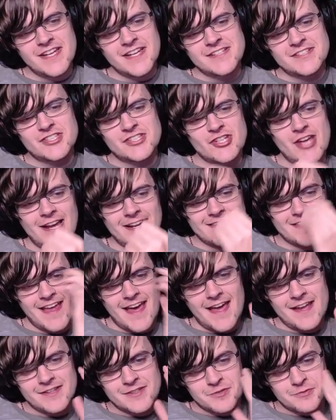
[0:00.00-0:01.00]
inject
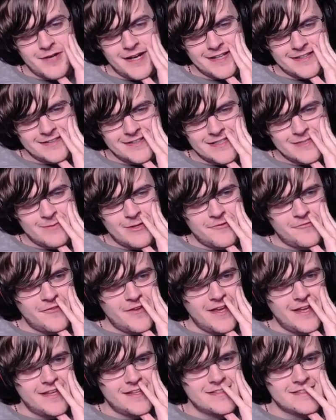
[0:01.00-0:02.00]
that directly into my
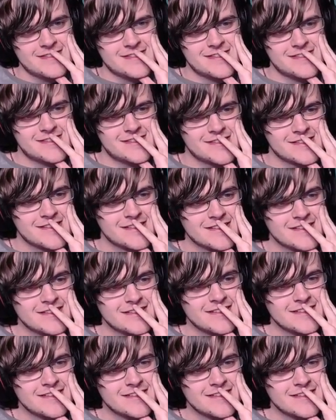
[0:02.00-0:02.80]
veins.